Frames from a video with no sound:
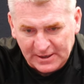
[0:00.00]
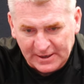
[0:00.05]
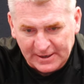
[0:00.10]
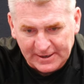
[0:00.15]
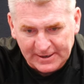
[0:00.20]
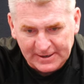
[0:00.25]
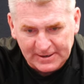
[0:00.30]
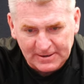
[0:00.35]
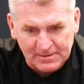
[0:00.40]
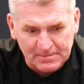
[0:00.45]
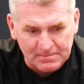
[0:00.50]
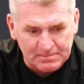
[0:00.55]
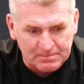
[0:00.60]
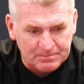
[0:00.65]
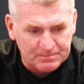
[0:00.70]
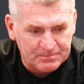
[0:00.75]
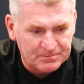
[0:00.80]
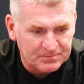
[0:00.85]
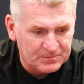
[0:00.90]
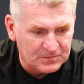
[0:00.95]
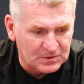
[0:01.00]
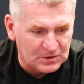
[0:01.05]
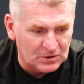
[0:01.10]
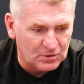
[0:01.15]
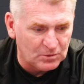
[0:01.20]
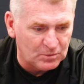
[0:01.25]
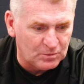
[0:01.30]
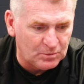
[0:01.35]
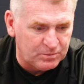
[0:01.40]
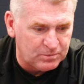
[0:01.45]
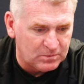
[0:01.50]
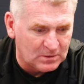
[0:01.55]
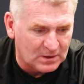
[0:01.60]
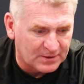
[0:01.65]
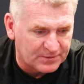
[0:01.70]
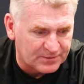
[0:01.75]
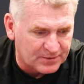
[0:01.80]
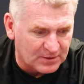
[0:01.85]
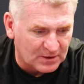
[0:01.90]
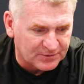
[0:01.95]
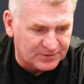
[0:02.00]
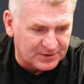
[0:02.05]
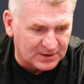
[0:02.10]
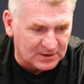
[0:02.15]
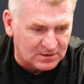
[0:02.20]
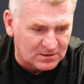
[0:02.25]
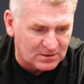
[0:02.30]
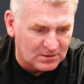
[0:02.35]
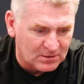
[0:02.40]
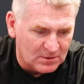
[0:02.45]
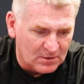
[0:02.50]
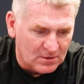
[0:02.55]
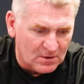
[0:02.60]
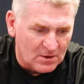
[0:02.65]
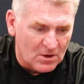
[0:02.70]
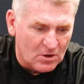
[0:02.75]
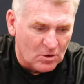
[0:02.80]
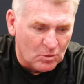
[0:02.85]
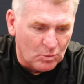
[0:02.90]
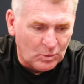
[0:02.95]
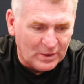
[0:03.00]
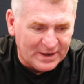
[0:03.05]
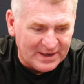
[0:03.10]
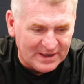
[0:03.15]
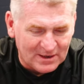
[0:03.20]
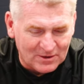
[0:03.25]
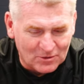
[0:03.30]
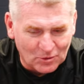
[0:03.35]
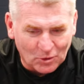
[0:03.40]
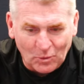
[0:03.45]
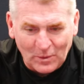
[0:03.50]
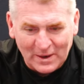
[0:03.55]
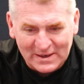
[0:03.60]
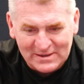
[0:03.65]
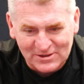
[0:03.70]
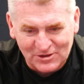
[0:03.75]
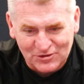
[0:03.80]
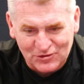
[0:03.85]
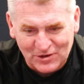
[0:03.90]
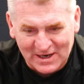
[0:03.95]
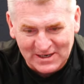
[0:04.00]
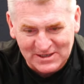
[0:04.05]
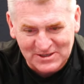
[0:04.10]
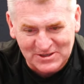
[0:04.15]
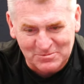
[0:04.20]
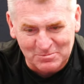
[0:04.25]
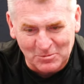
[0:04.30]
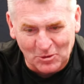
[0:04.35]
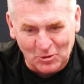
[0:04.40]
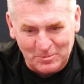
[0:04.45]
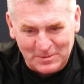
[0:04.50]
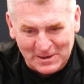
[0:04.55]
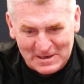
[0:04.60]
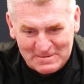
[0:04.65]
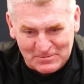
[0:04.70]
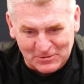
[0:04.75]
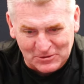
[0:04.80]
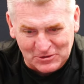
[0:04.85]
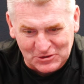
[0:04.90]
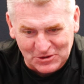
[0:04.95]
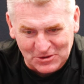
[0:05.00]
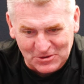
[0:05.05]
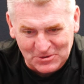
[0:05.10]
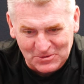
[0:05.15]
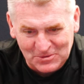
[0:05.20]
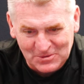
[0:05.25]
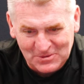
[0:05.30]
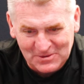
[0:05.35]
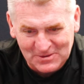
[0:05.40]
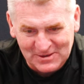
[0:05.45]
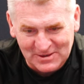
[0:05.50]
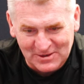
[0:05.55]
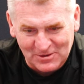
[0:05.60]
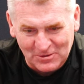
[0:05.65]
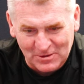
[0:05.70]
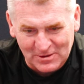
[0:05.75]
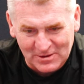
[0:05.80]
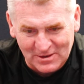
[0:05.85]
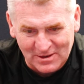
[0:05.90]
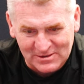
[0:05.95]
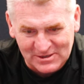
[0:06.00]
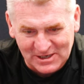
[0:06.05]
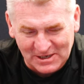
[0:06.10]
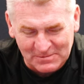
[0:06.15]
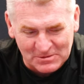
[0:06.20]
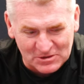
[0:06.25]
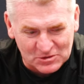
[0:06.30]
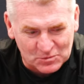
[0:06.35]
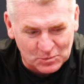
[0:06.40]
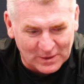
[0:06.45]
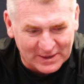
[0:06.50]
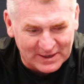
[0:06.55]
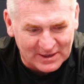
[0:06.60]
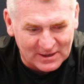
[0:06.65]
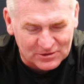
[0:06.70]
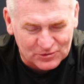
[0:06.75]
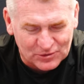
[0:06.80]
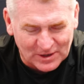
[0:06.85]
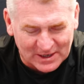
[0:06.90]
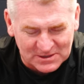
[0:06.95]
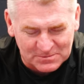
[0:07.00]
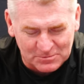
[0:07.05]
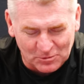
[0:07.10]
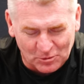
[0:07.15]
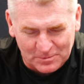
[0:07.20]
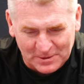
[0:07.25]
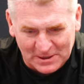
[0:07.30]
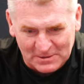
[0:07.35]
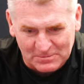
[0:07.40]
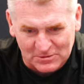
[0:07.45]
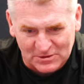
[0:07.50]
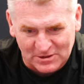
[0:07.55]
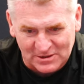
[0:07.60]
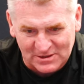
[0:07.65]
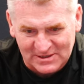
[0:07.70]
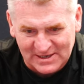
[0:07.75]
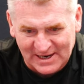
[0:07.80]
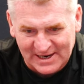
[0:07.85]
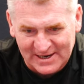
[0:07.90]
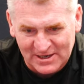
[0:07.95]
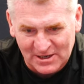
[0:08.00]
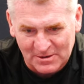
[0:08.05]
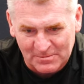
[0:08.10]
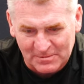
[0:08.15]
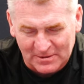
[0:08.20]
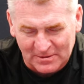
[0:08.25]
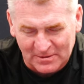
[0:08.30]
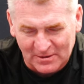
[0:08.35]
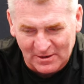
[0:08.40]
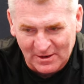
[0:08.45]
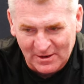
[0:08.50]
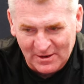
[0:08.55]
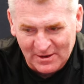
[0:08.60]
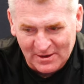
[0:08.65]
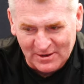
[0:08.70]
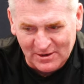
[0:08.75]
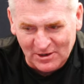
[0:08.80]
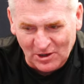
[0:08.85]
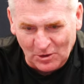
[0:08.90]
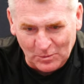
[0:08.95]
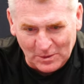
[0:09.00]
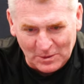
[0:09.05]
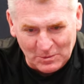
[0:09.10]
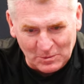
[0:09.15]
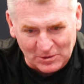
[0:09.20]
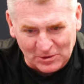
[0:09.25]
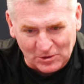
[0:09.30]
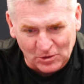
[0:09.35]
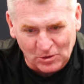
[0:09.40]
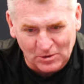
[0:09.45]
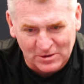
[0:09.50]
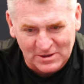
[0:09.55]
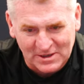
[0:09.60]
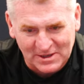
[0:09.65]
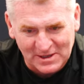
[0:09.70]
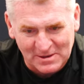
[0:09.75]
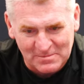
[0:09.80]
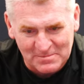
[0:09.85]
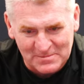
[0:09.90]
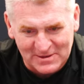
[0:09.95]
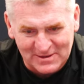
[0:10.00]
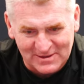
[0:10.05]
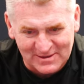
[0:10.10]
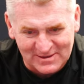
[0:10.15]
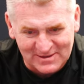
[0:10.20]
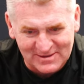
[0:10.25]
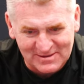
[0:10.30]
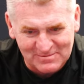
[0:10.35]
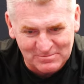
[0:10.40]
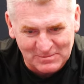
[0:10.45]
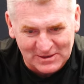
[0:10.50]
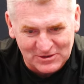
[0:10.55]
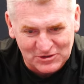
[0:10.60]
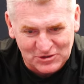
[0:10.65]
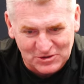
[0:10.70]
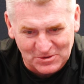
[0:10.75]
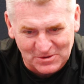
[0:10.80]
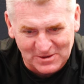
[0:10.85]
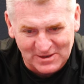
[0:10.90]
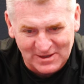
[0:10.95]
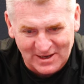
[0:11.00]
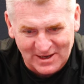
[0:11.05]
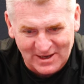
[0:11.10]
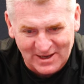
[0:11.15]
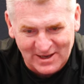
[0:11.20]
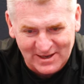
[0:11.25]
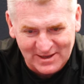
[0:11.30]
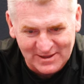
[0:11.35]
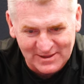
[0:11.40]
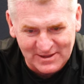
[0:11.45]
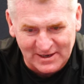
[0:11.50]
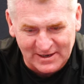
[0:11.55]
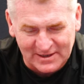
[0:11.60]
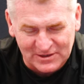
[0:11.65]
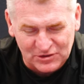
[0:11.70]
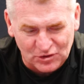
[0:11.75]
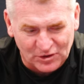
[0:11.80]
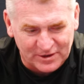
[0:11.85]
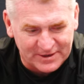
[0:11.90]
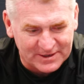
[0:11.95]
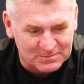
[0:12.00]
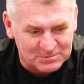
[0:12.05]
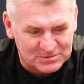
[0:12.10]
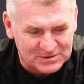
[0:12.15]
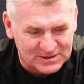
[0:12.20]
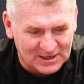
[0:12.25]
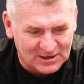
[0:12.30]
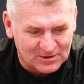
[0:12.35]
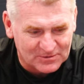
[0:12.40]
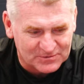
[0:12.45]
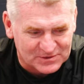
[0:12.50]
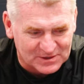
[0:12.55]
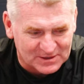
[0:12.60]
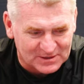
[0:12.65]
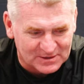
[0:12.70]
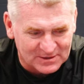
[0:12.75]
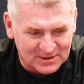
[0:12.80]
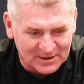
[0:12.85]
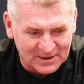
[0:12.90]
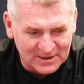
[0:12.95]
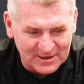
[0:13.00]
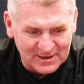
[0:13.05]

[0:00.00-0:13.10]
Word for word: Um, you know, I, th I think winning always attracts more people to you know a, team that's winning attracts more people to the stadium and you know we want to hook them and make sure they're they're enjoying themselves and